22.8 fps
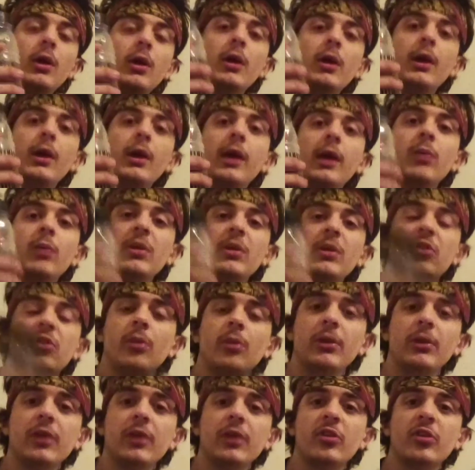It could be
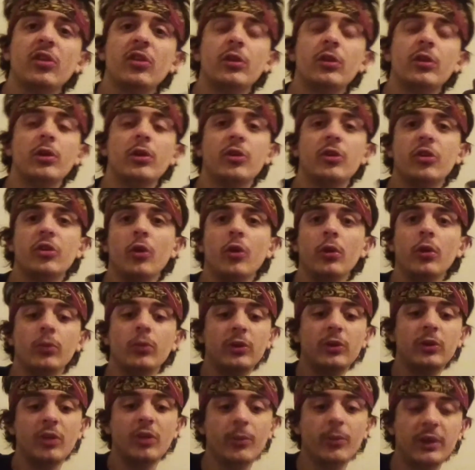you could start with
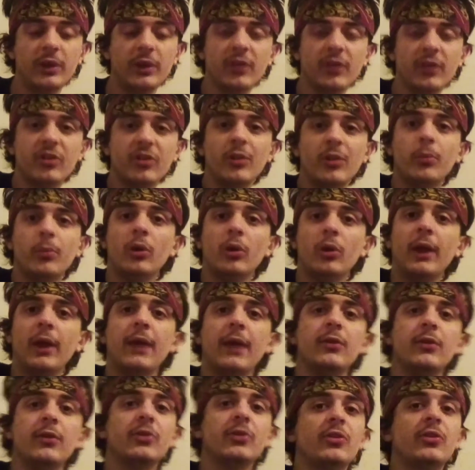something as simple
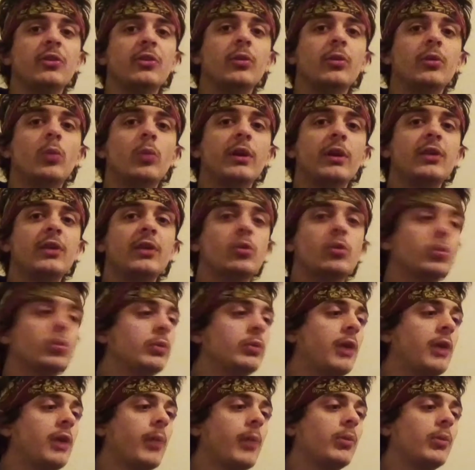as one of these
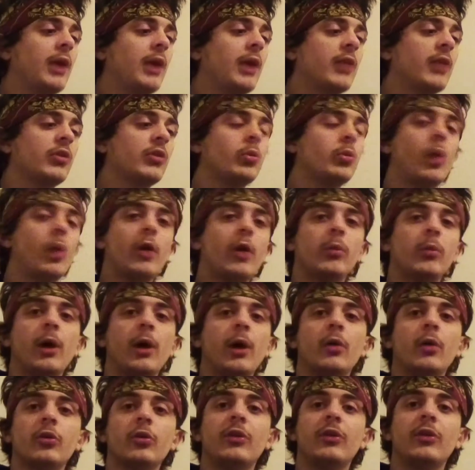plastic water
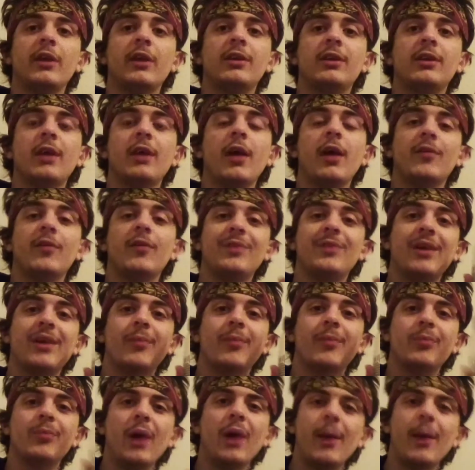bottles that have become
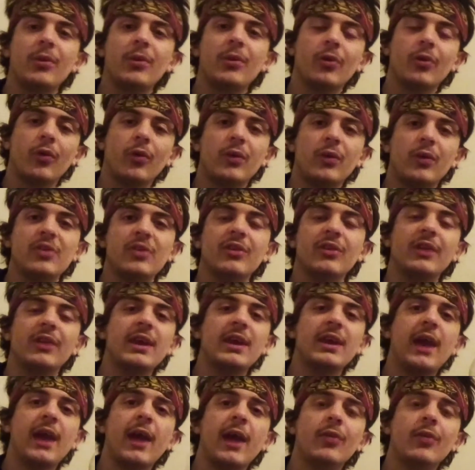popular recently
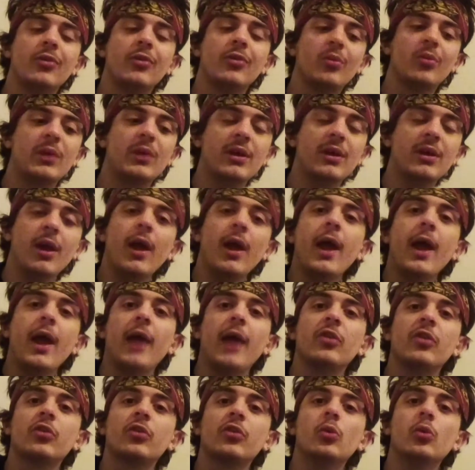as at
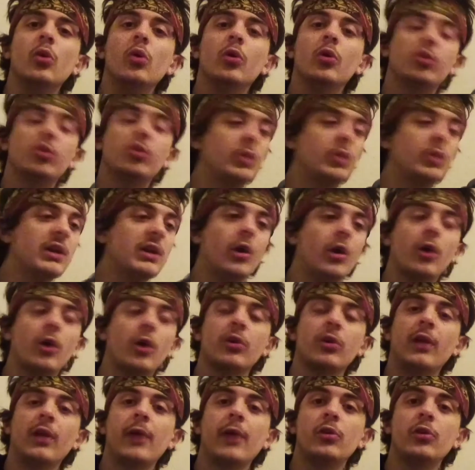schools we aren't
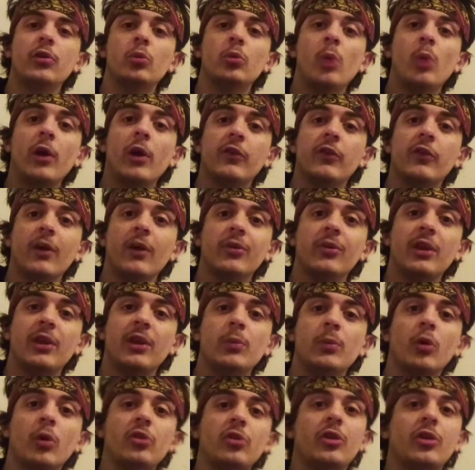allowed to use water fountains
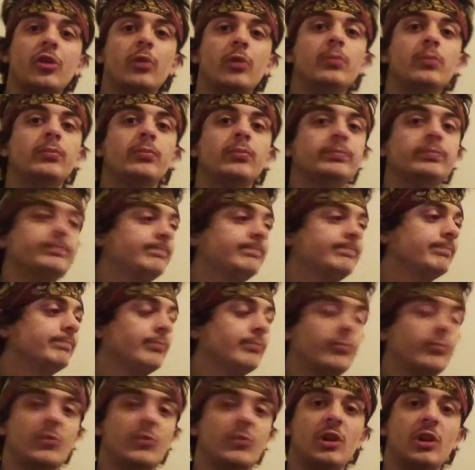anymore, so
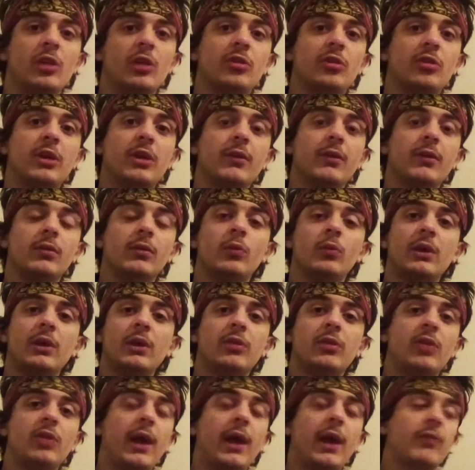we
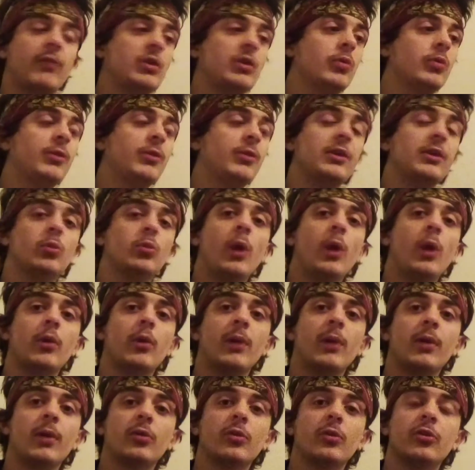have to use these water
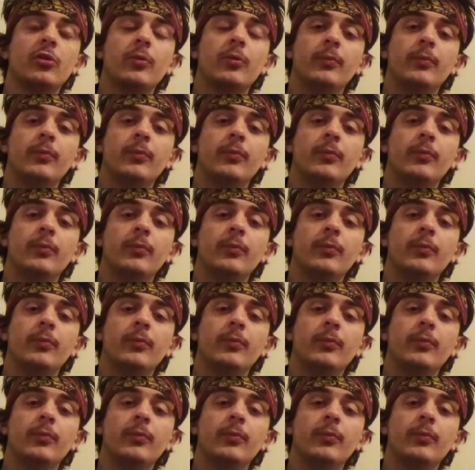bottles.